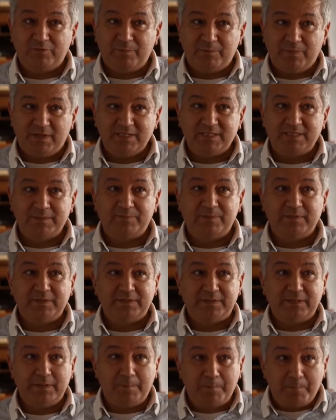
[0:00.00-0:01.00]
of the
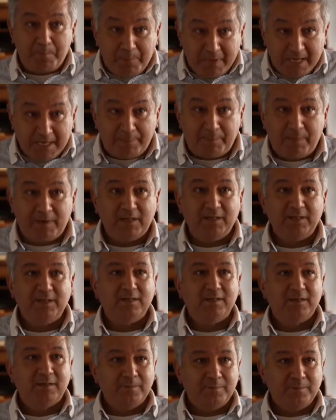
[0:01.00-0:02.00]
municipality. People
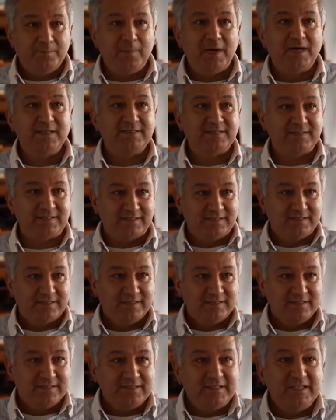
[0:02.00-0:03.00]
must
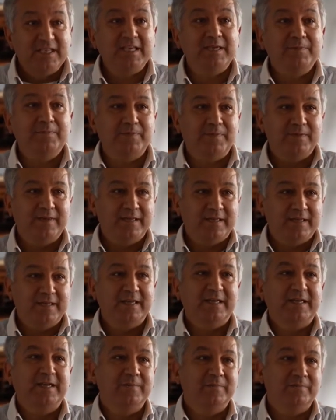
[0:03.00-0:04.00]
keep
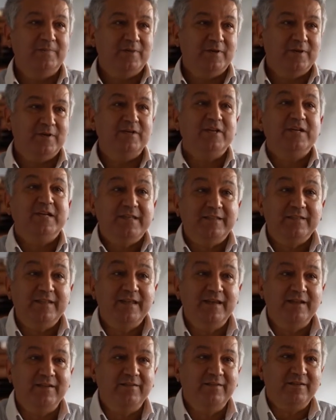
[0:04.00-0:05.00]
him in
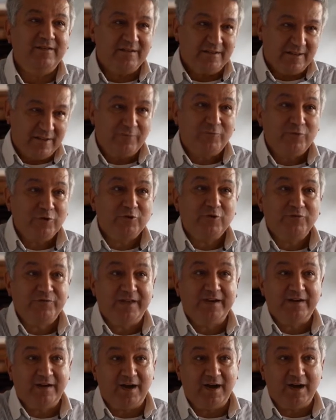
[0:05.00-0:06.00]
their in front of
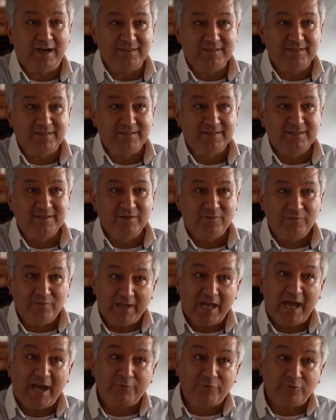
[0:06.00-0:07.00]
their eyes.
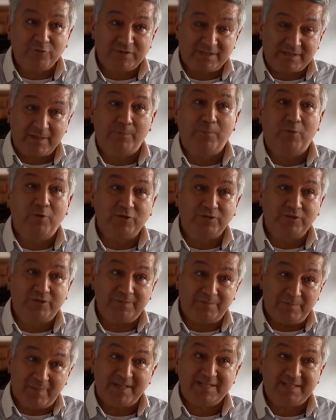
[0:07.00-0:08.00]
We have to support
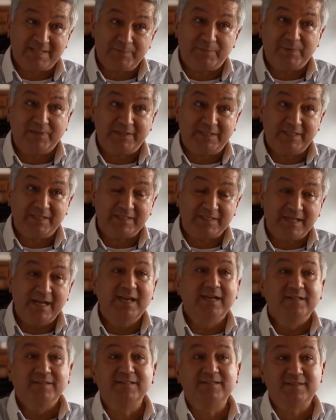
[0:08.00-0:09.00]
the municipalities
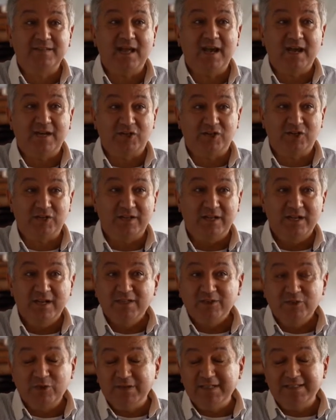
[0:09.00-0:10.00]
this action.
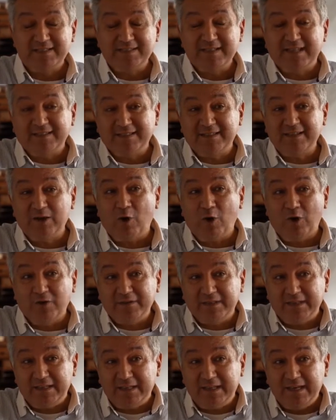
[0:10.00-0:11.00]
So it's not the
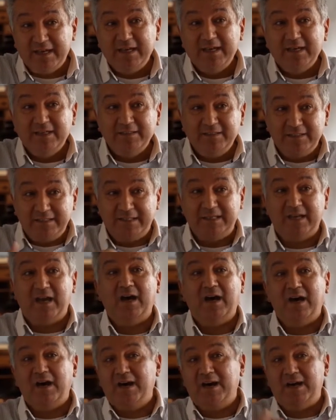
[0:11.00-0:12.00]
only the
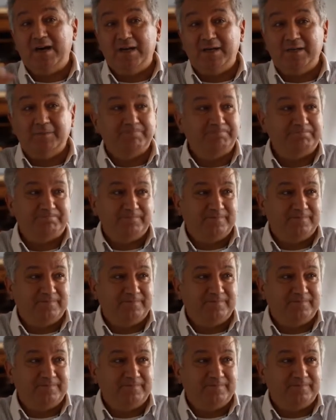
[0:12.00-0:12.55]
uh,